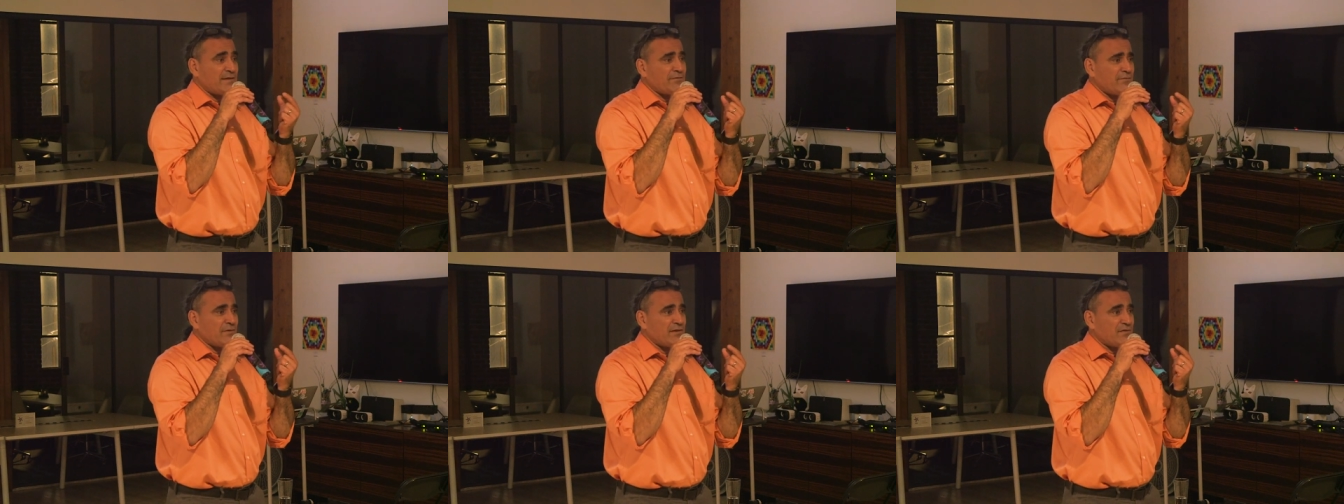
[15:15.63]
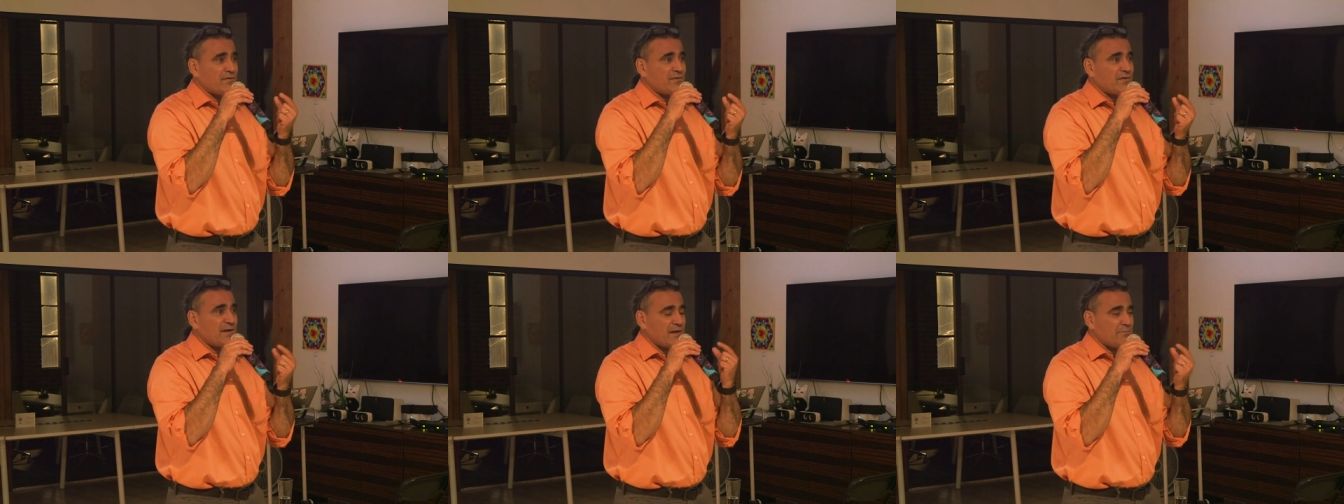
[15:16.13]

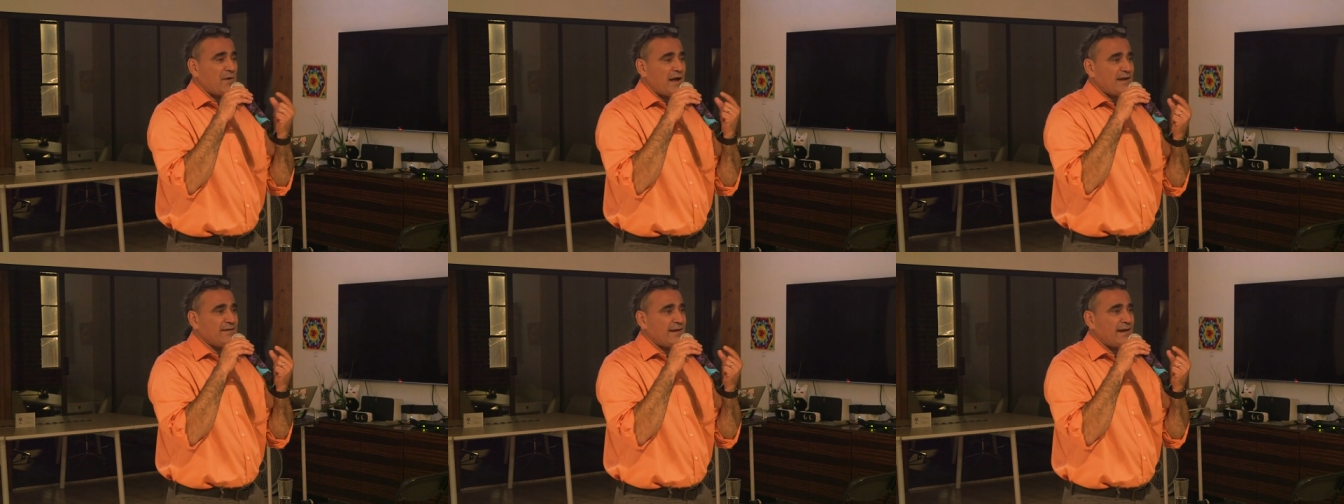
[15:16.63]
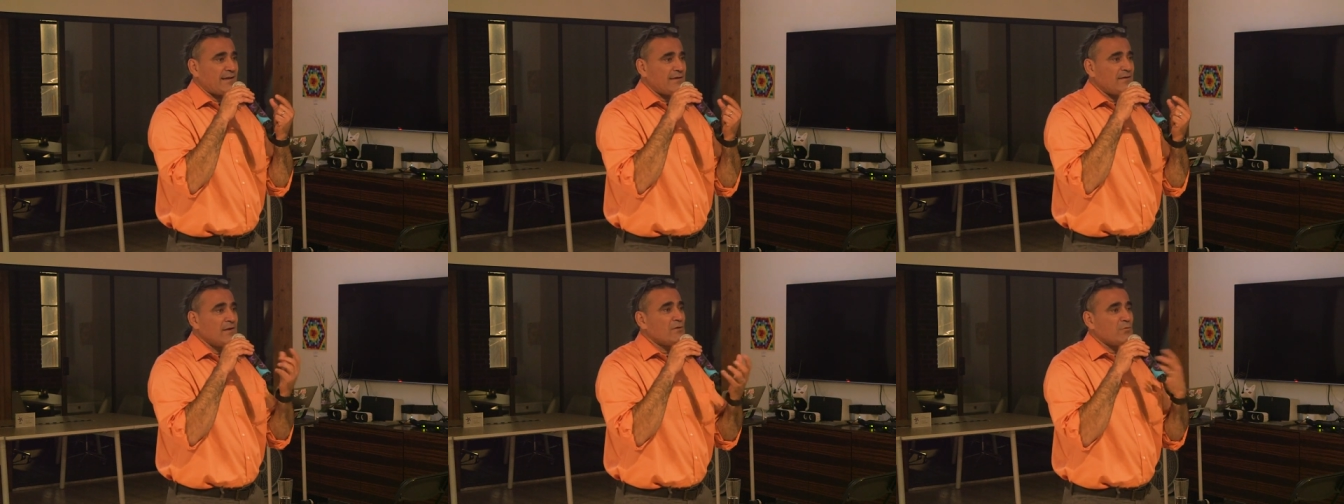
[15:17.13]
difference in my data